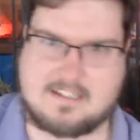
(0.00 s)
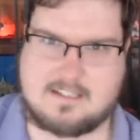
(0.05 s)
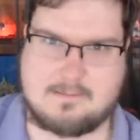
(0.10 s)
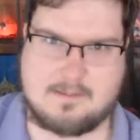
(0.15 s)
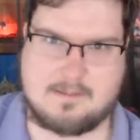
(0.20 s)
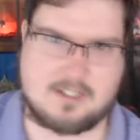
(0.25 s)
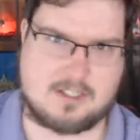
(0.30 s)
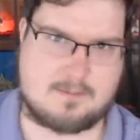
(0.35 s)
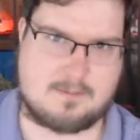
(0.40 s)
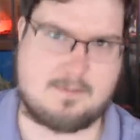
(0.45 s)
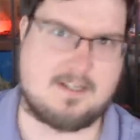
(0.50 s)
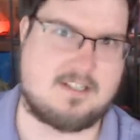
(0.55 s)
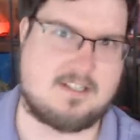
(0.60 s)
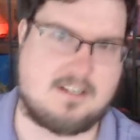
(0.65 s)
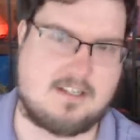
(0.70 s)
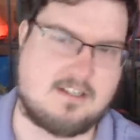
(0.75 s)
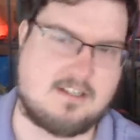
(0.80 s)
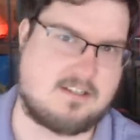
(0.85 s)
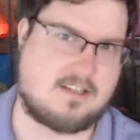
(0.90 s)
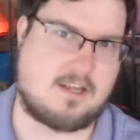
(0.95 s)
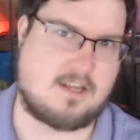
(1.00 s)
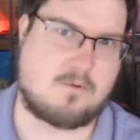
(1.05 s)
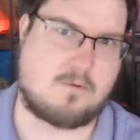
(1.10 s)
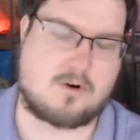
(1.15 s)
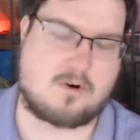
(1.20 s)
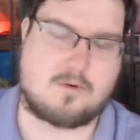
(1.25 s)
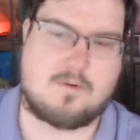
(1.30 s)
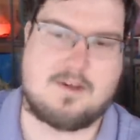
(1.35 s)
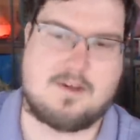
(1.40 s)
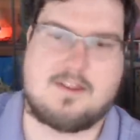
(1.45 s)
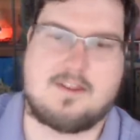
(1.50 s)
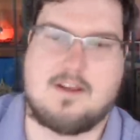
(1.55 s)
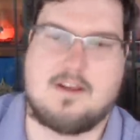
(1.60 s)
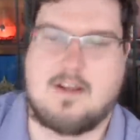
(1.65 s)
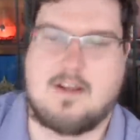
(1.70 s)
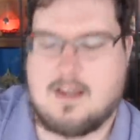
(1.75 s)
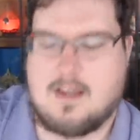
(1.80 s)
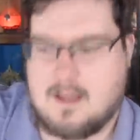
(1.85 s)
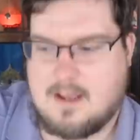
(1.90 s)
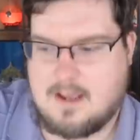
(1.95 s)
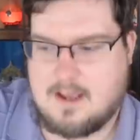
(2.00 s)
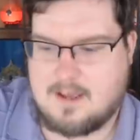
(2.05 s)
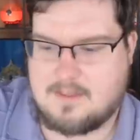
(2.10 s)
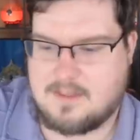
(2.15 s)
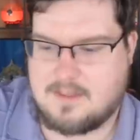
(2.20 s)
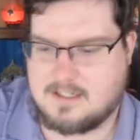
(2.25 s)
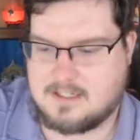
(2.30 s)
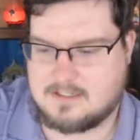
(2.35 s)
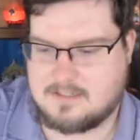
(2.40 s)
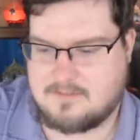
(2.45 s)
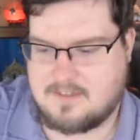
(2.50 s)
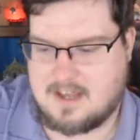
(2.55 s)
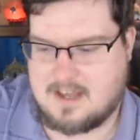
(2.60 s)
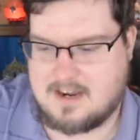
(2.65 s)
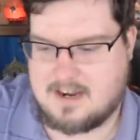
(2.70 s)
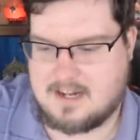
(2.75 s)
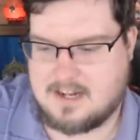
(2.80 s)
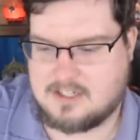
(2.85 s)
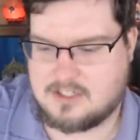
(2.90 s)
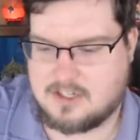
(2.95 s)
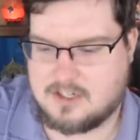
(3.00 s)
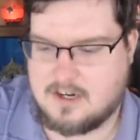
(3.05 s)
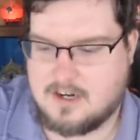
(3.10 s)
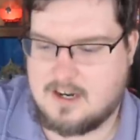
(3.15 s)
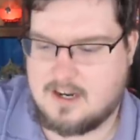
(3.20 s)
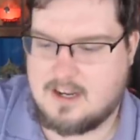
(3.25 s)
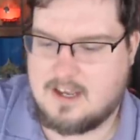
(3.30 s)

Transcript: some of the species they work with and things of that nature,